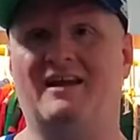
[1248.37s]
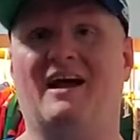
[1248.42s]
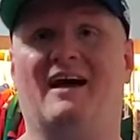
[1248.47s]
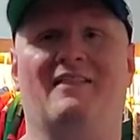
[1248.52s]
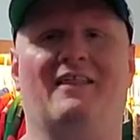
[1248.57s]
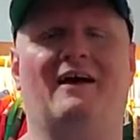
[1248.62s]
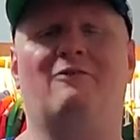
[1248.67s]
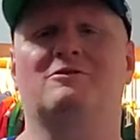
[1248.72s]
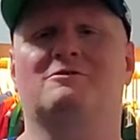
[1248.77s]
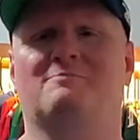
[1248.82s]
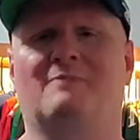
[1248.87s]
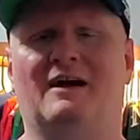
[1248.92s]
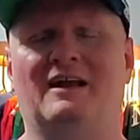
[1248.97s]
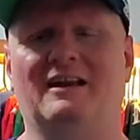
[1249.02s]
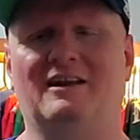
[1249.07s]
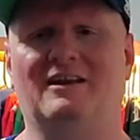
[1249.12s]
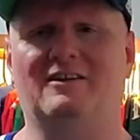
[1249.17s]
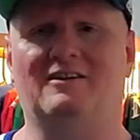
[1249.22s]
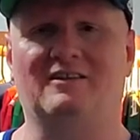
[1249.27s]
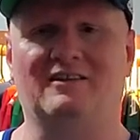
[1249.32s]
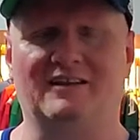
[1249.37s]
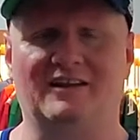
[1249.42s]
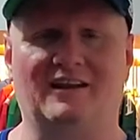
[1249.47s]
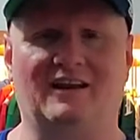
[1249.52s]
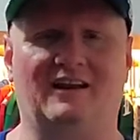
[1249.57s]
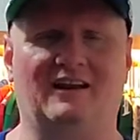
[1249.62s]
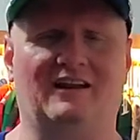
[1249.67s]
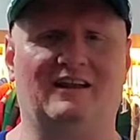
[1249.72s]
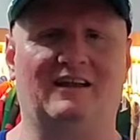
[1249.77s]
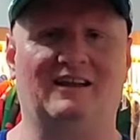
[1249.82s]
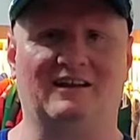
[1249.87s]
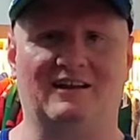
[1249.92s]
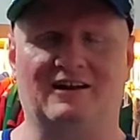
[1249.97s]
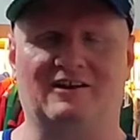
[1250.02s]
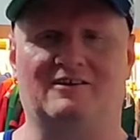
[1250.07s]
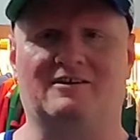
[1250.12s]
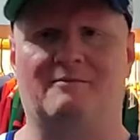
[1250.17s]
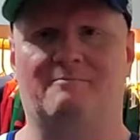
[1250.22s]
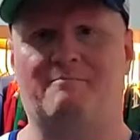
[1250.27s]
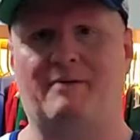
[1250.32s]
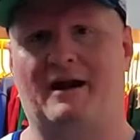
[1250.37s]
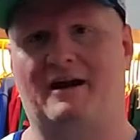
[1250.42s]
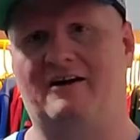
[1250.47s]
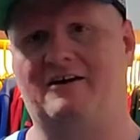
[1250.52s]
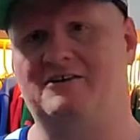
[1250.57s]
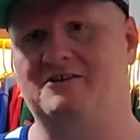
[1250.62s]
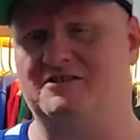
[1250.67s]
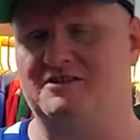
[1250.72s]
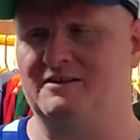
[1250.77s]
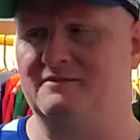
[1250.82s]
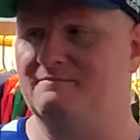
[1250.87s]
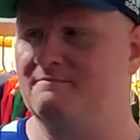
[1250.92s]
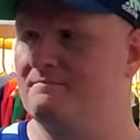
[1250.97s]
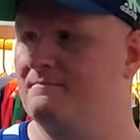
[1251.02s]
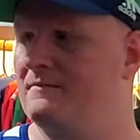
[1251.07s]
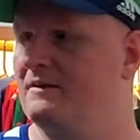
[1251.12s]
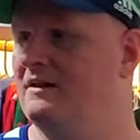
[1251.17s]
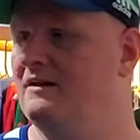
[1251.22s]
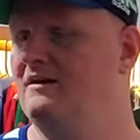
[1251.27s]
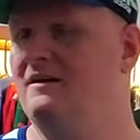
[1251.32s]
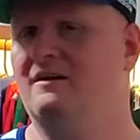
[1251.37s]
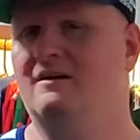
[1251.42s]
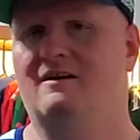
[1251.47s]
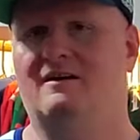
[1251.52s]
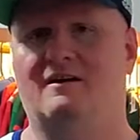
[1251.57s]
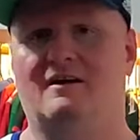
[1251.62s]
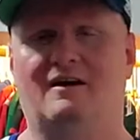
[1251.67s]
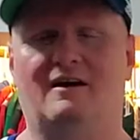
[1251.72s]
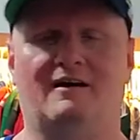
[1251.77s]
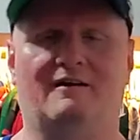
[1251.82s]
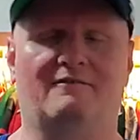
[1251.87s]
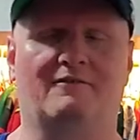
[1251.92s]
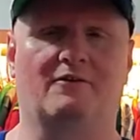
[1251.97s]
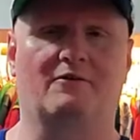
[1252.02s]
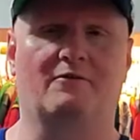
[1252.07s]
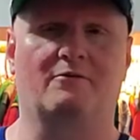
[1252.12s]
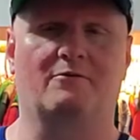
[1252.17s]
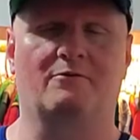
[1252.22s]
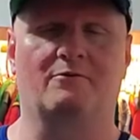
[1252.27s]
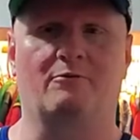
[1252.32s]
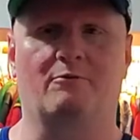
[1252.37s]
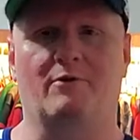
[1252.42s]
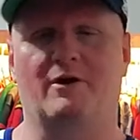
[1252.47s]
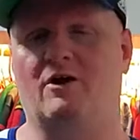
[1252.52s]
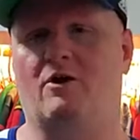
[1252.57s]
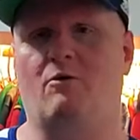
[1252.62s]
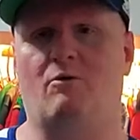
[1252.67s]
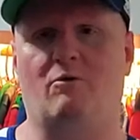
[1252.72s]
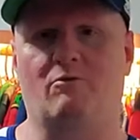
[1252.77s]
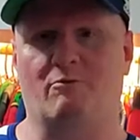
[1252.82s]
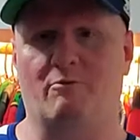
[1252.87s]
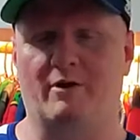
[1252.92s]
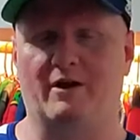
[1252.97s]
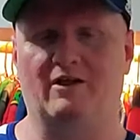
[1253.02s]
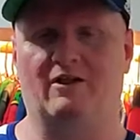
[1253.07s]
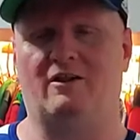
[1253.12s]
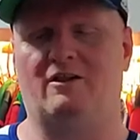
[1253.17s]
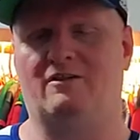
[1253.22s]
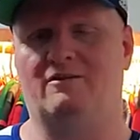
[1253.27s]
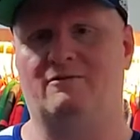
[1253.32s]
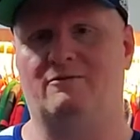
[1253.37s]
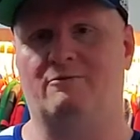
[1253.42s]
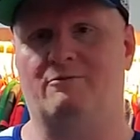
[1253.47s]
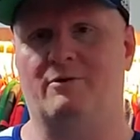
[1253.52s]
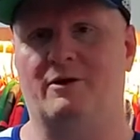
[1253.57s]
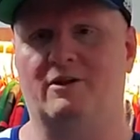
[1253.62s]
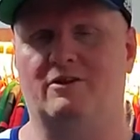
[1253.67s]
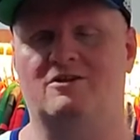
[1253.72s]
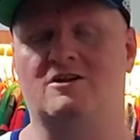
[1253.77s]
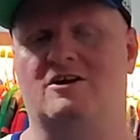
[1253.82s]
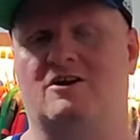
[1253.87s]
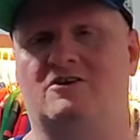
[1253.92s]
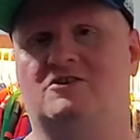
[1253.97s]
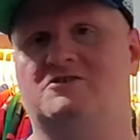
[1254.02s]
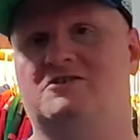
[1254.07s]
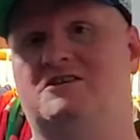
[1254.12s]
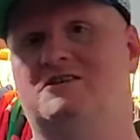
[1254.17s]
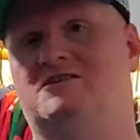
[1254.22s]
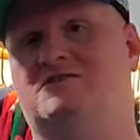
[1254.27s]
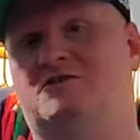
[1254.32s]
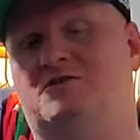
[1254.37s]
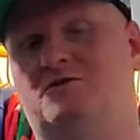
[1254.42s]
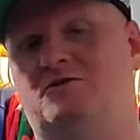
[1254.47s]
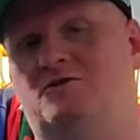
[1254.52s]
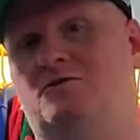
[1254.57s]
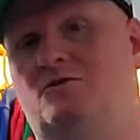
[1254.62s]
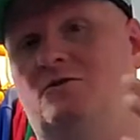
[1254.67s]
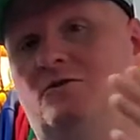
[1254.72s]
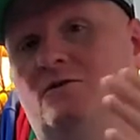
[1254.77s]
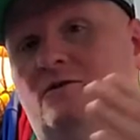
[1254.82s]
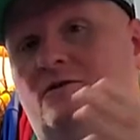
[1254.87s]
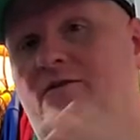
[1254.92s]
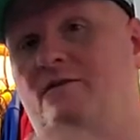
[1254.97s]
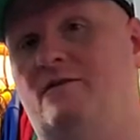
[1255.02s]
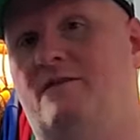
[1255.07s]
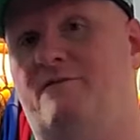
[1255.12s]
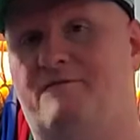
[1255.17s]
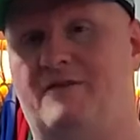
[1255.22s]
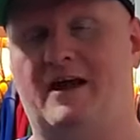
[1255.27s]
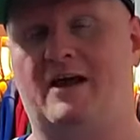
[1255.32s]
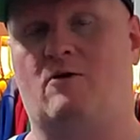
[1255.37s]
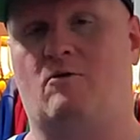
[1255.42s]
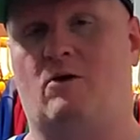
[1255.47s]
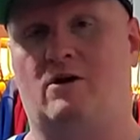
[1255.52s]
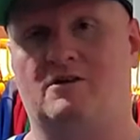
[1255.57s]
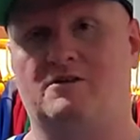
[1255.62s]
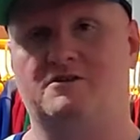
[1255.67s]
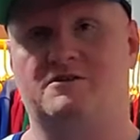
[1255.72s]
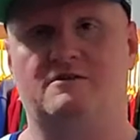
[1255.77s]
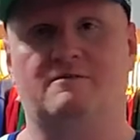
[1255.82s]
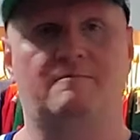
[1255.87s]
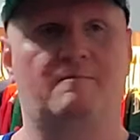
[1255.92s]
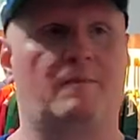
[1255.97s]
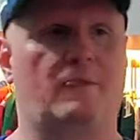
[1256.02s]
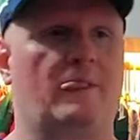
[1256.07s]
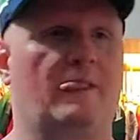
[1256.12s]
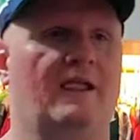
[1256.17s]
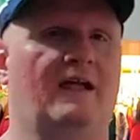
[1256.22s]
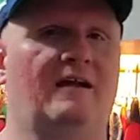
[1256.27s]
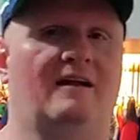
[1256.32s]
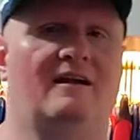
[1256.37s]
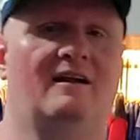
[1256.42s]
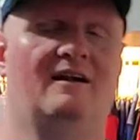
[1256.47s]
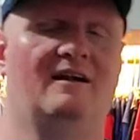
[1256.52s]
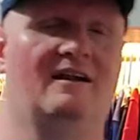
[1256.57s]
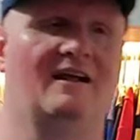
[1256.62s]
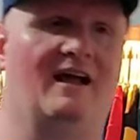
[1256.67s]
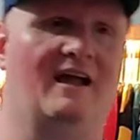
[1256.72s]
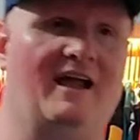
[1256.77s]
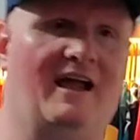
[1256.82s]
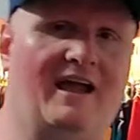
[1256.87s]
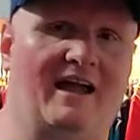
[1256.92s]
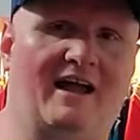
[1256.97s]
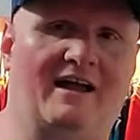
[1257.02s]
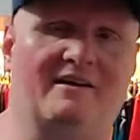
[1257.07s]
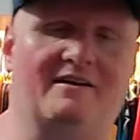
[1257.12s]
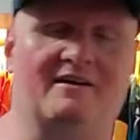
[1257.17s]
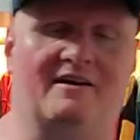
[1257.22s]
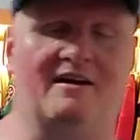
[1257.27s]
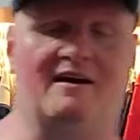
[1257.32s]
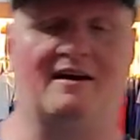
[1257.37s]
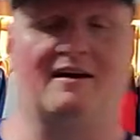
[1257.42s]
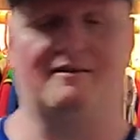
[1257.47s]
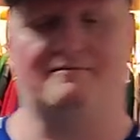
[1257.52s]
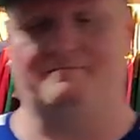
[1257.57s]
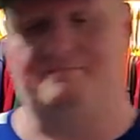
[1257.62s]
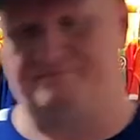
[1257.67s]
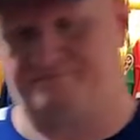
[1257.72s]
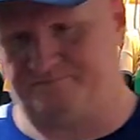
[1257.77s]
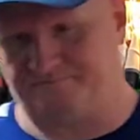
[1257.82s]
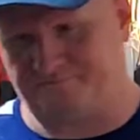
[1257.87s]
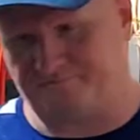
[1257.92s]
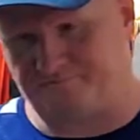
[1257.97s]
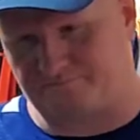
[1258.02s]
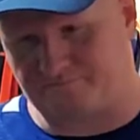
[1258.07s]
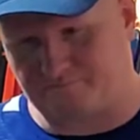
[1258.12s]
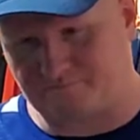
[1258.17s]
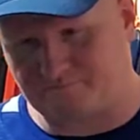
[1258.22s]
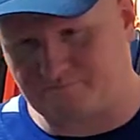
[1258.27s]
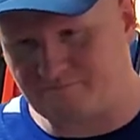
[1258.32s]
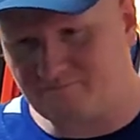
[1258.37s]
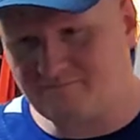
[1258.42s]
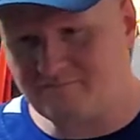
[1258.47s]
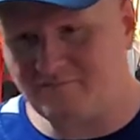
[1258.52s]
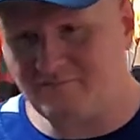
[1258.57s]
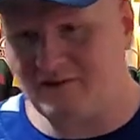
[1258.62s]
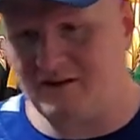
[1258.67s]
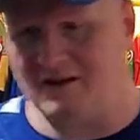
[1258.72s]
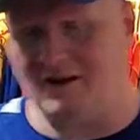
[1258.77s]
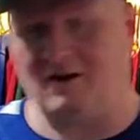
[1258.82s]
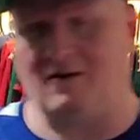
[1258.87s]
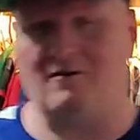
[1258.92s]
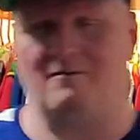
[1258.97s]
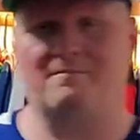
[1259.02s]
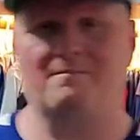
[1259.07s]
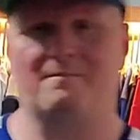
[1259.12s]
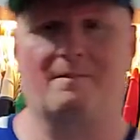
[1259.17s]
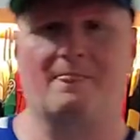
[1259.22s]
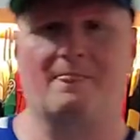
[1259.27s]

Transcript: yeah, that was my little little uh, little comparison of real, real, real jerseys to the fake ones. And, uh, you know,